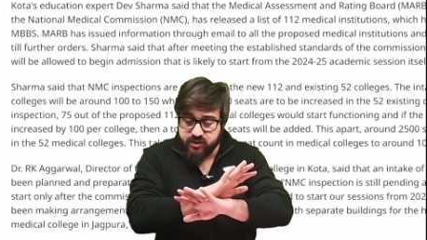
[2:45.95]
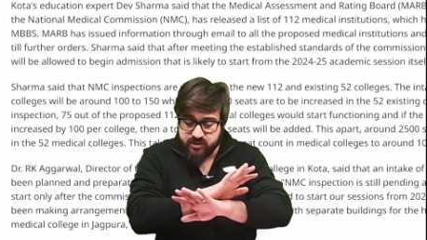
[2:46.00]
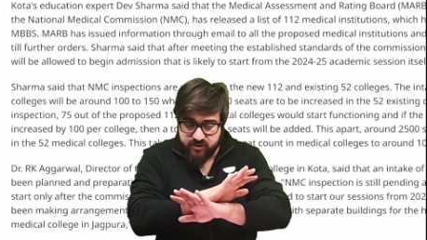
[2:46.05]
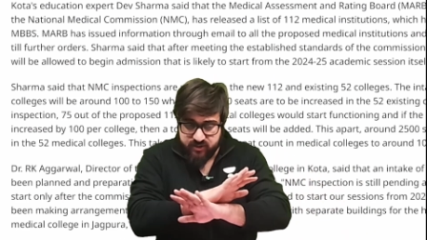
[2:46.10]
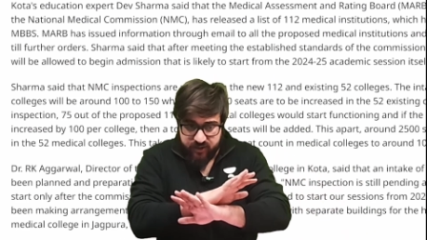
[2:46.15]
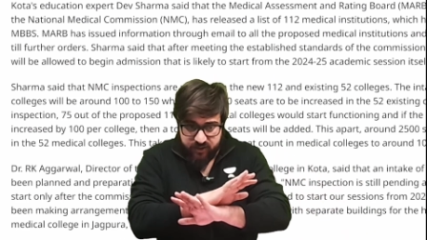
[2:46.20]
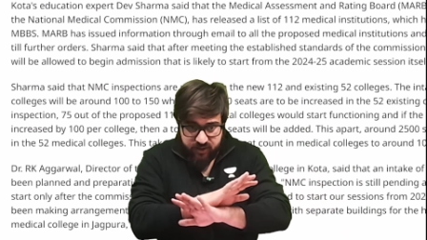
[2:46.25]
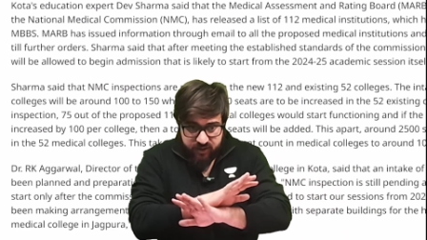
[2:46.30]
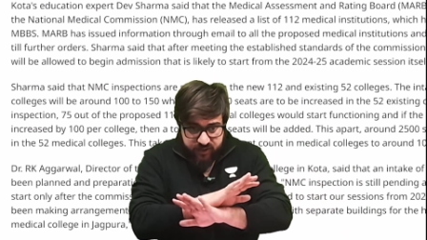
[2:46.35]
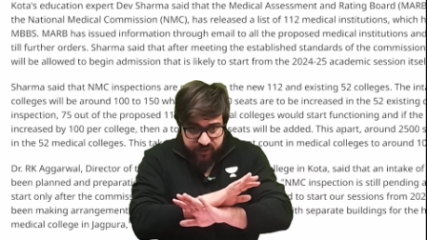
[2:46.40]

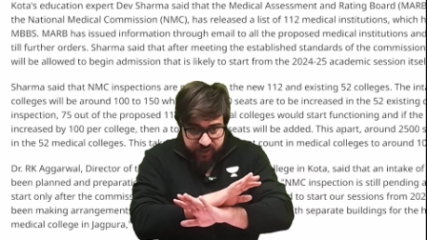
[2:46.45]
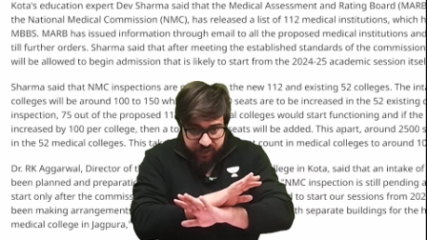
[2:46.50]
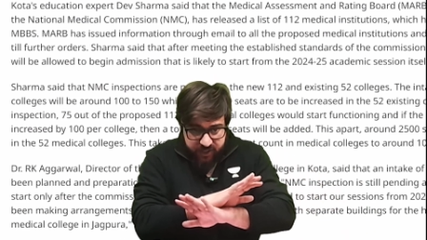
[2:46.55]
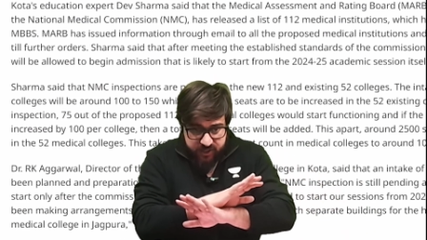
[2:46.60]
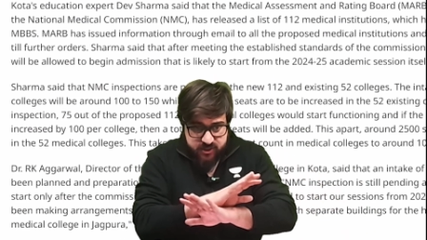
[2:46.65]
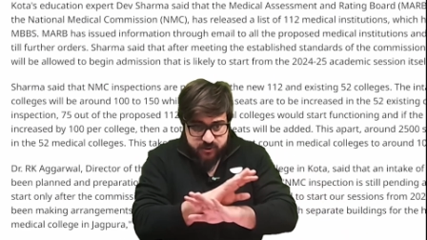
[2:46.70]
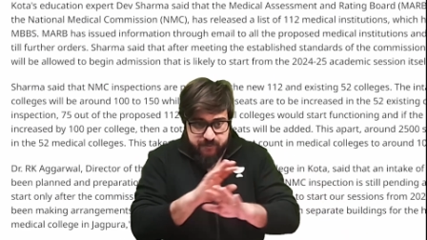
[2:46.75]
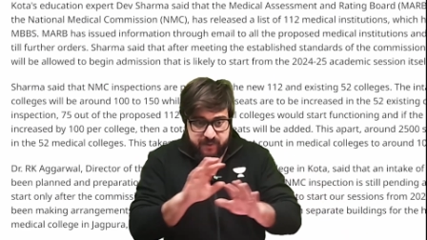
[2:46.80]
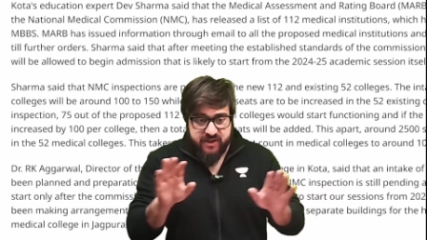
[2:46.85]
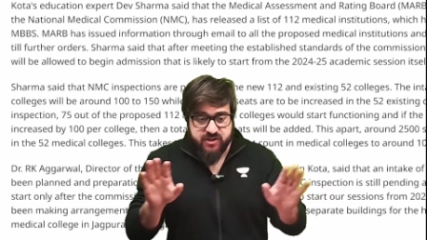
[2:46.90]
The
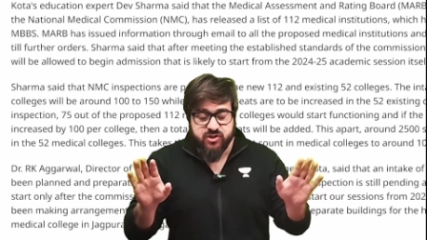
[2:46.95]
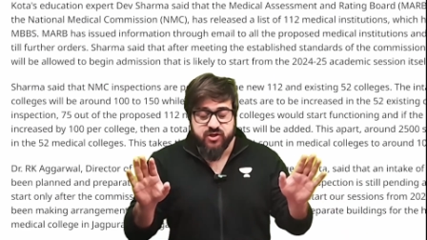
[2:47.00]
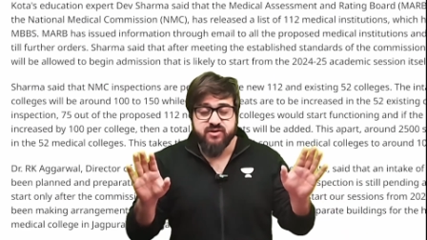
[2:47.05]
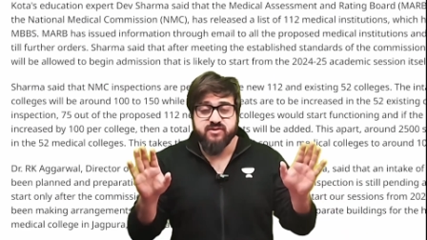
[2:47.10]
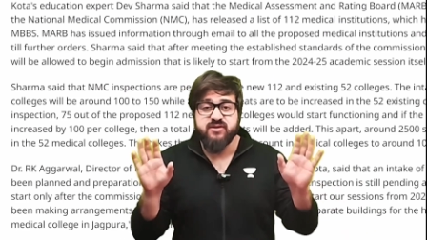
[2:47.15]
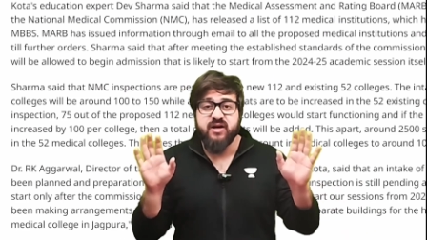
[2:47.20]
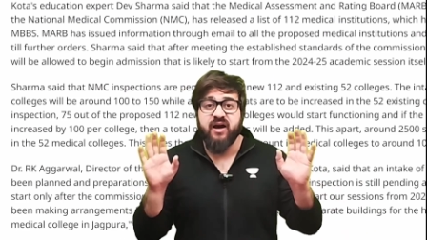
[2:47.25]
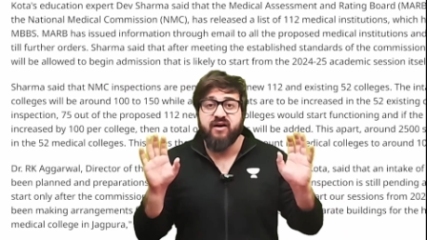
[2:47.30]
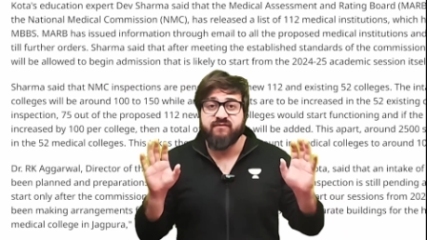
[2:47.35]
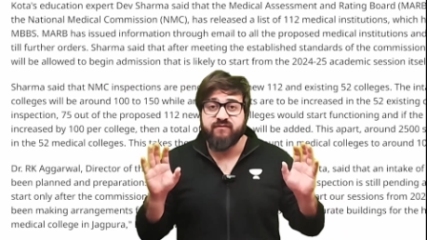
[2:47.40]
inspections
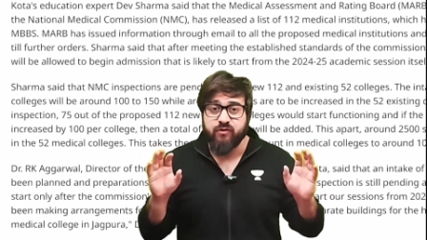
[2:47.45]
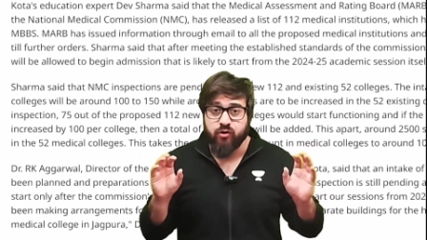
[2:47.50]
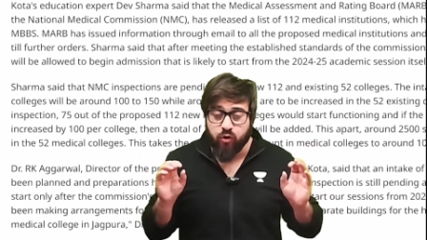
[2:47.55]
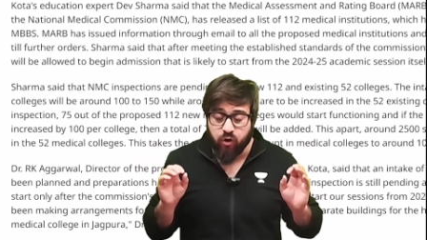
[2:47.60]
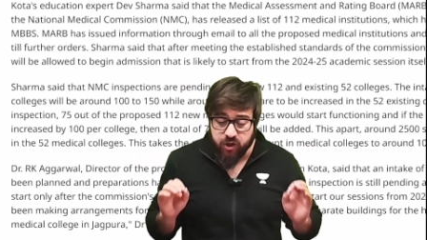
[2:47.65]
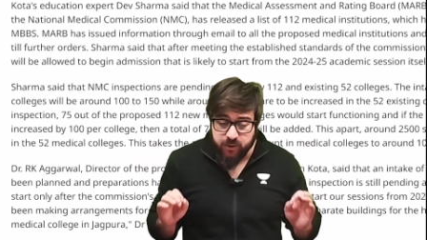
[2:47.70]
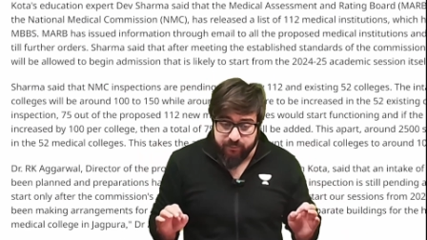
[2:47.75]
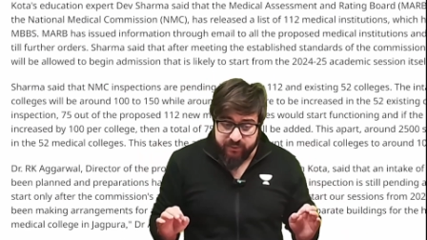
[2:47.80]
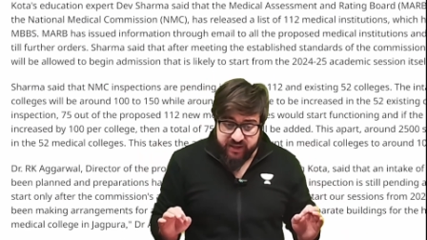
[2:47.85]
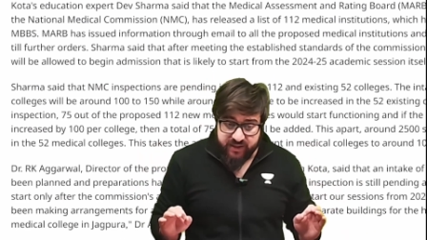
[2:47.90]
have
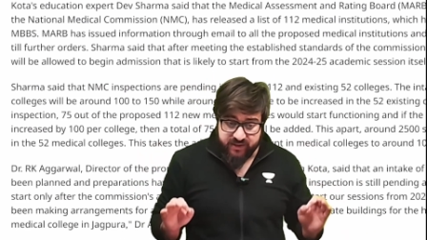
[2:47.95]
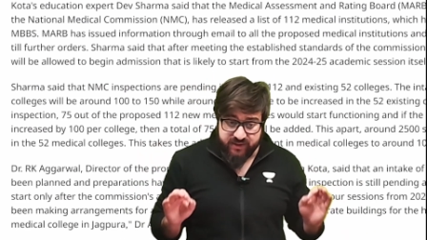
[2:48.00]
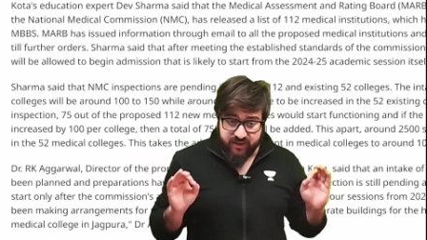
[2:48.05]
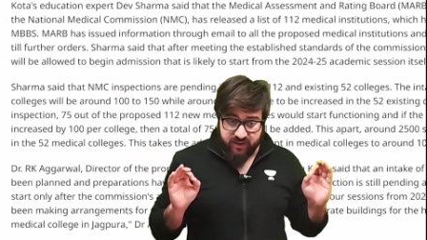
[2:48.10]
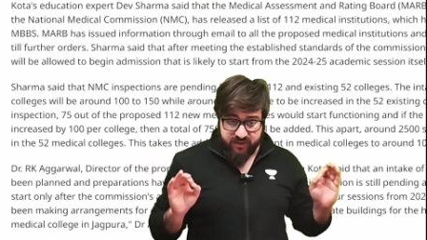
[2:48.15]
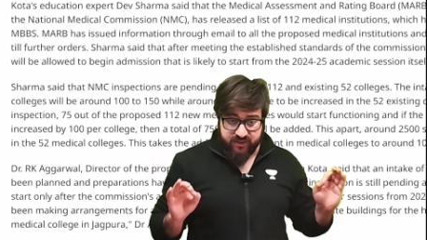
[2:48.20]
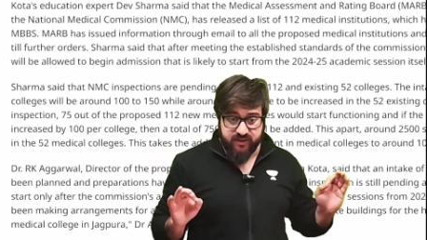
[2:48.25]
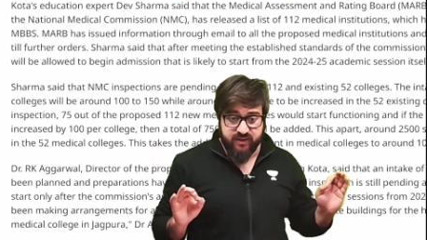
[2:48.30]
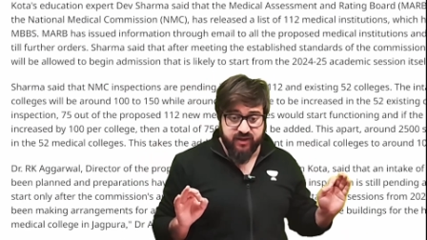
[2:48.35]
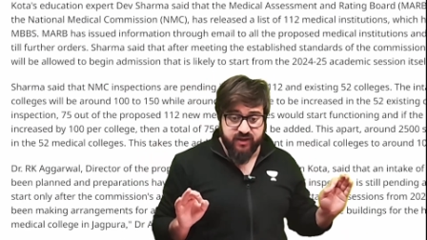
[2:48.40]
not been
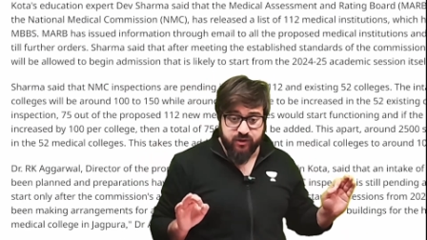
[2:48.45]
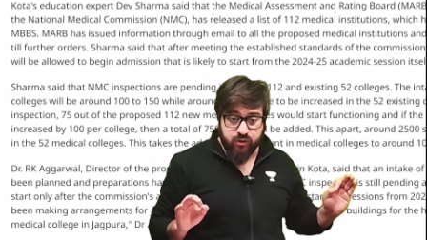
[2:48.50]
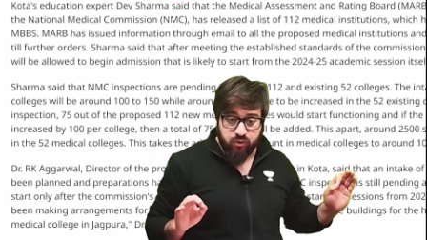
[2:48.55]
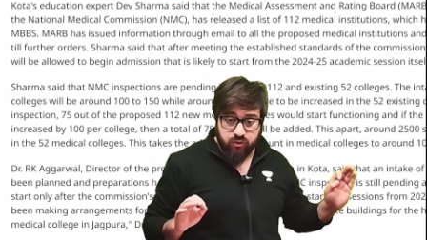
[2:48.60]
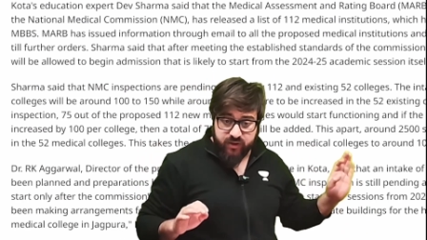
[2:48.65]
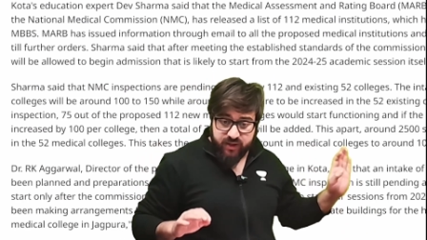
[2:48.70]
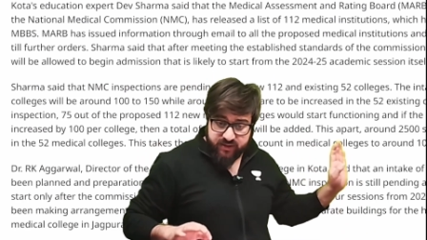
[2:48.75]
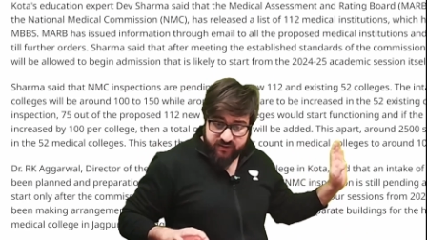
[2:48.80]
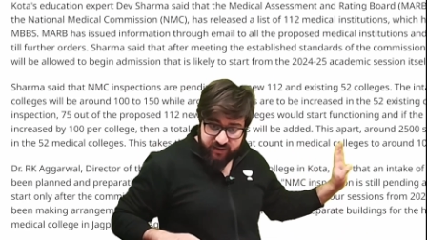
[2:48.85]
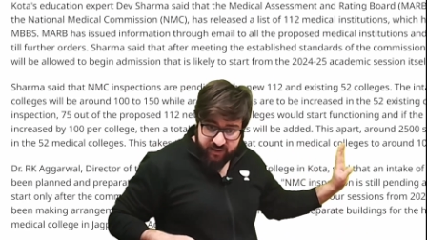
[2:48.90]
done yet.
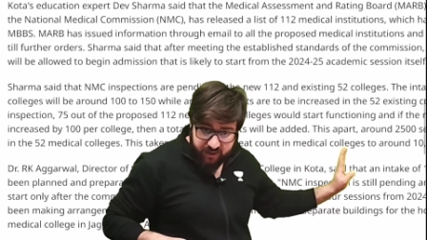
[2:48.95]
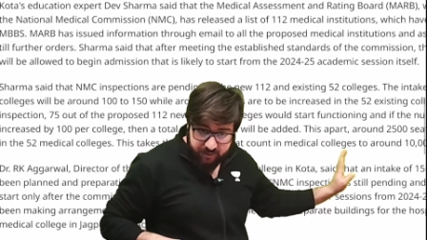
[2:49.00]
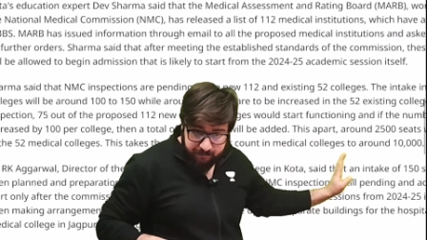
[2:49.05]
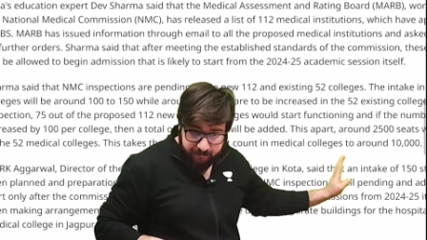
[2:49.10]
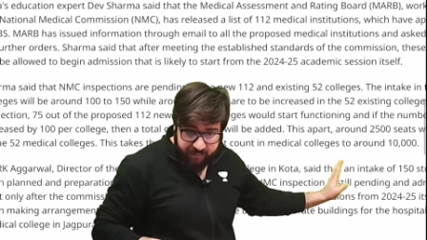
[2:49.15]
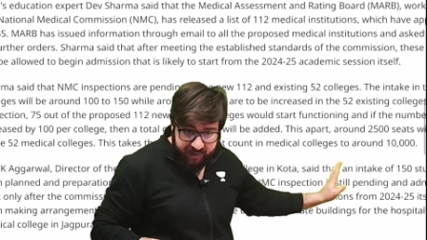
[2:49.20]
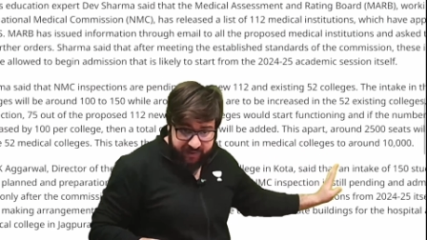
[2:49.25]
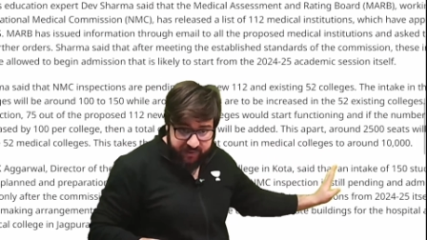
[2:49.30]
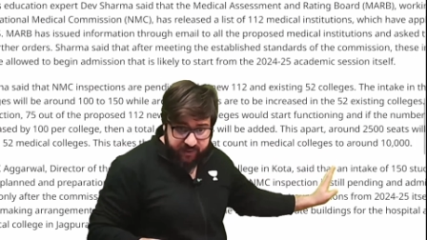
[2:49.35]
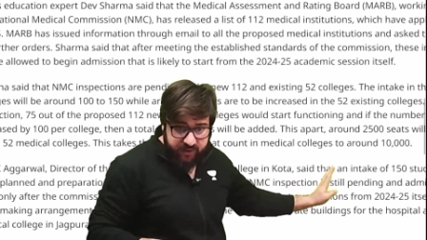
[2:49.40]
Okay, they are
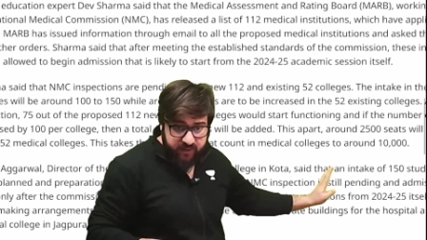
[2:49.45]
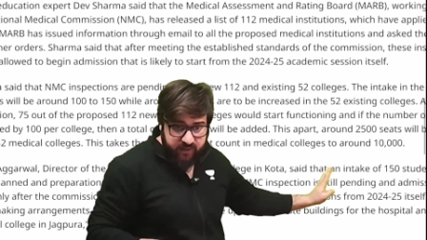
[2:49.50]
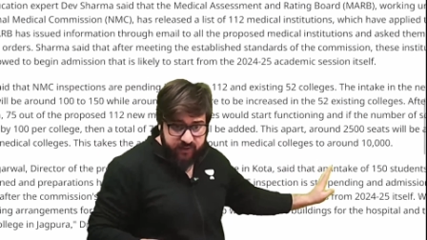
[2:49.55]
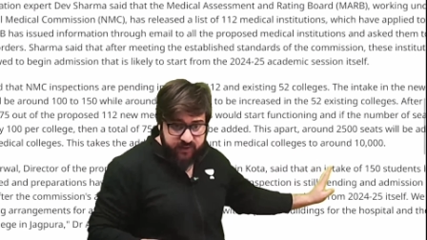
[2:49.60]
pending.